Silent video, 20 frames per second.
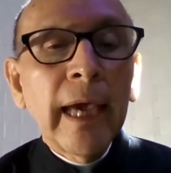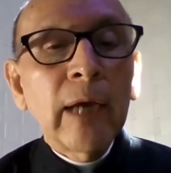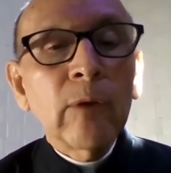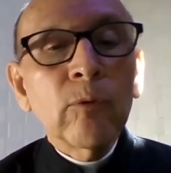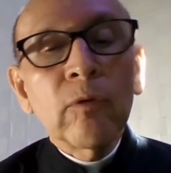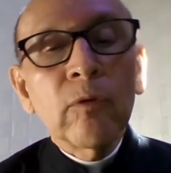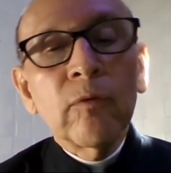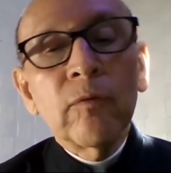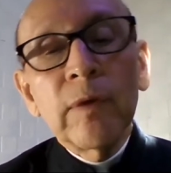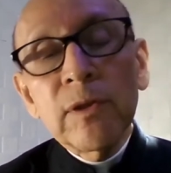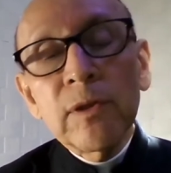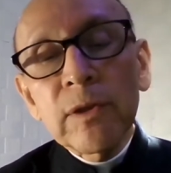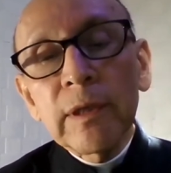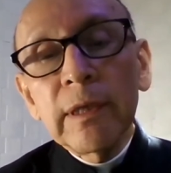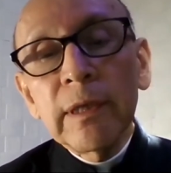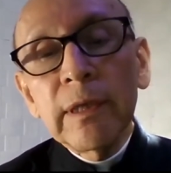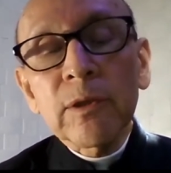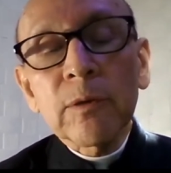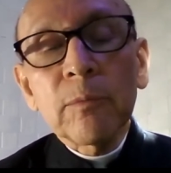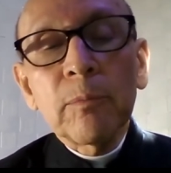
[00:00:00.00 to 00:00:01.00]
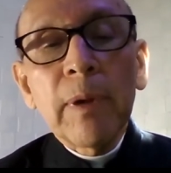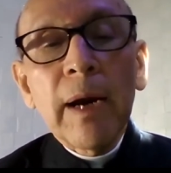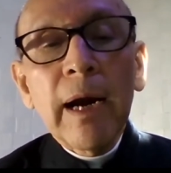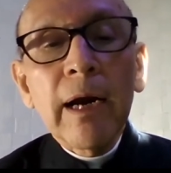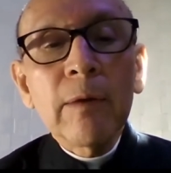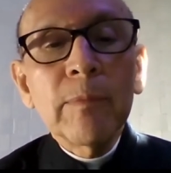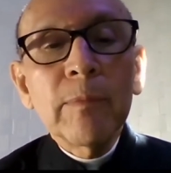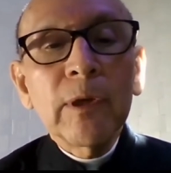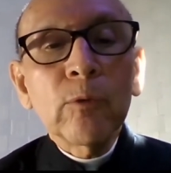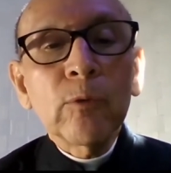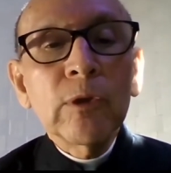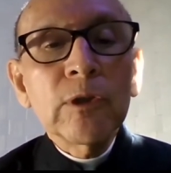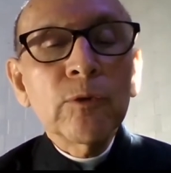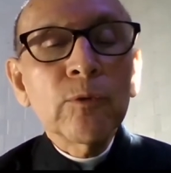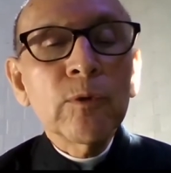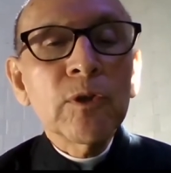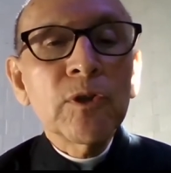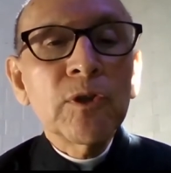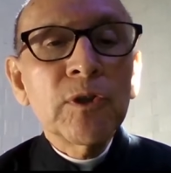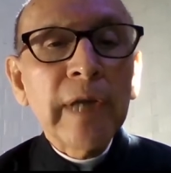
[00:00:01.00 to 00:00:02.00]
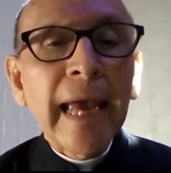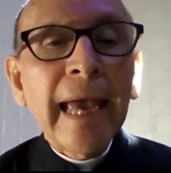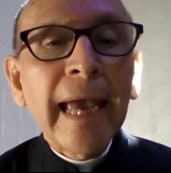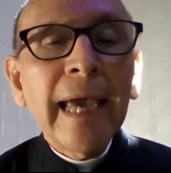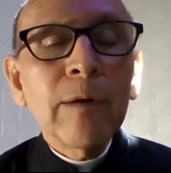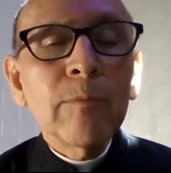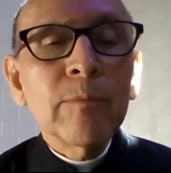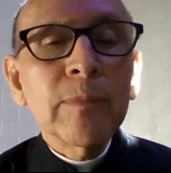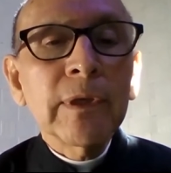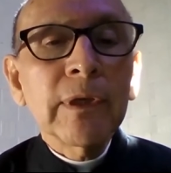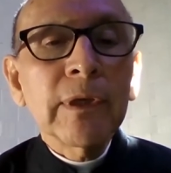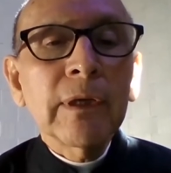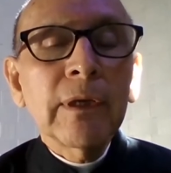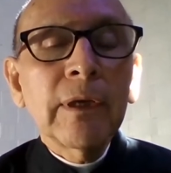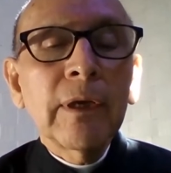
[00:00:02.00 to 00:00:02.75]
and would visit his apartment, which was jammed